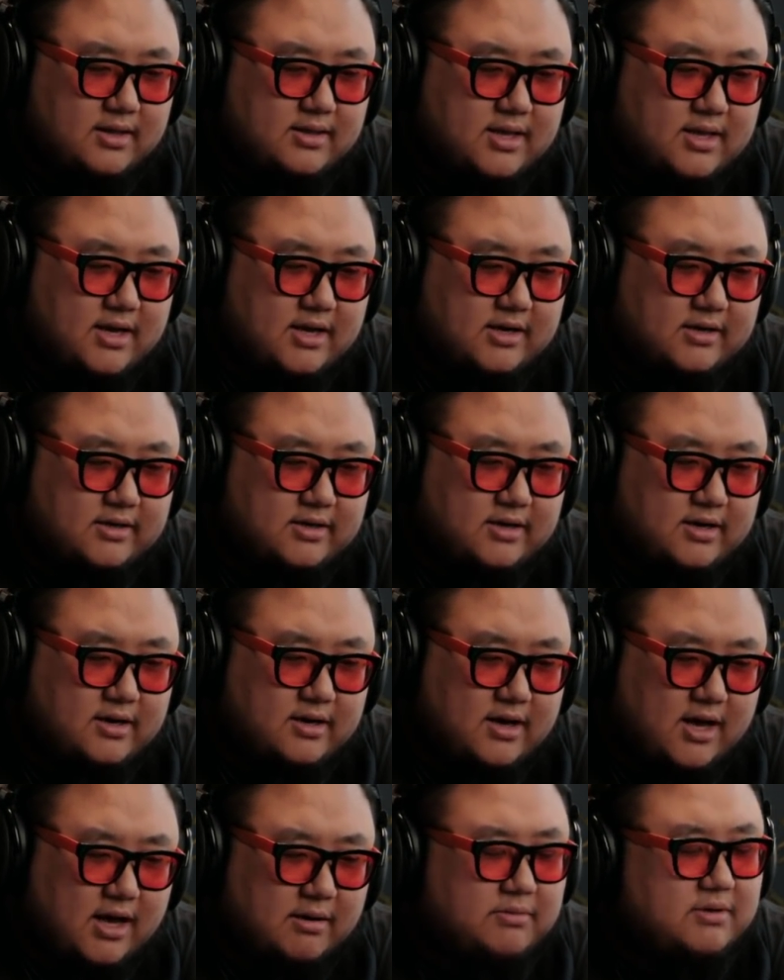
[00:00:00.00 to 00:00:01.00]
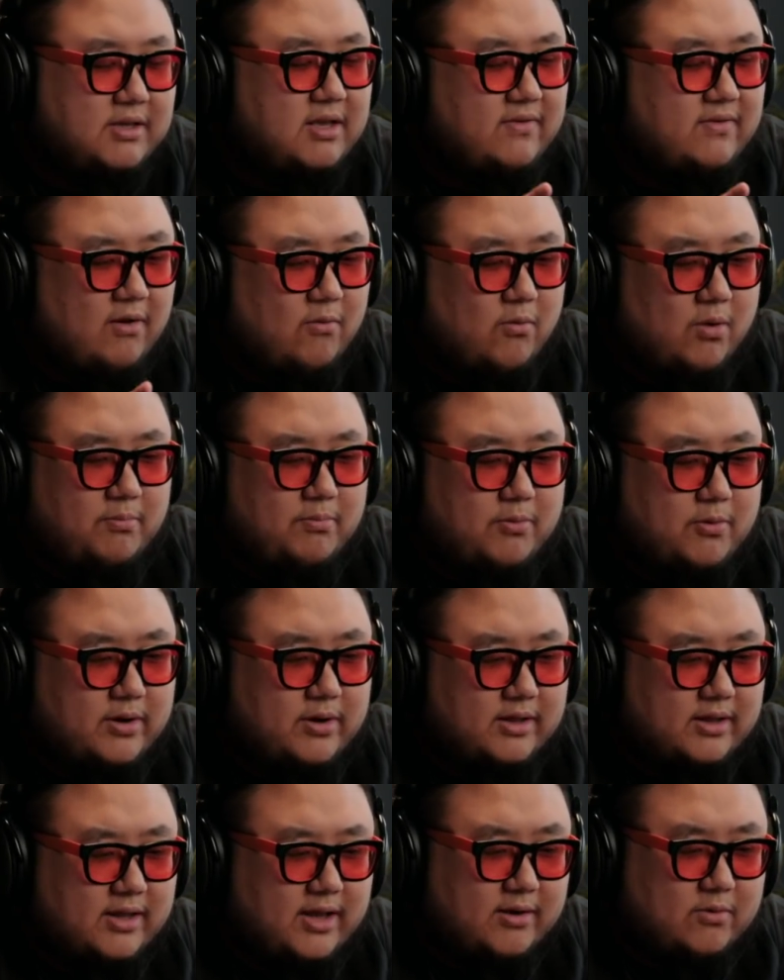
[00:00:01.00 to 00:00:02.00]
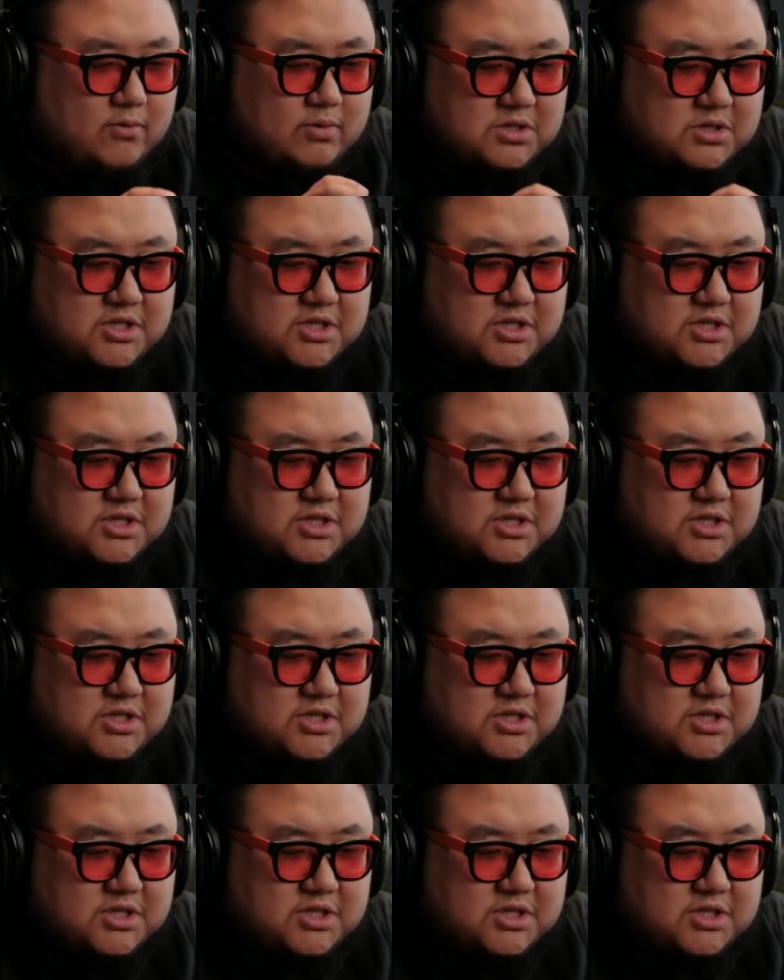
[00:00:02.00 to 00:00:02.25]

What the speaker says: then I believe at one point, like,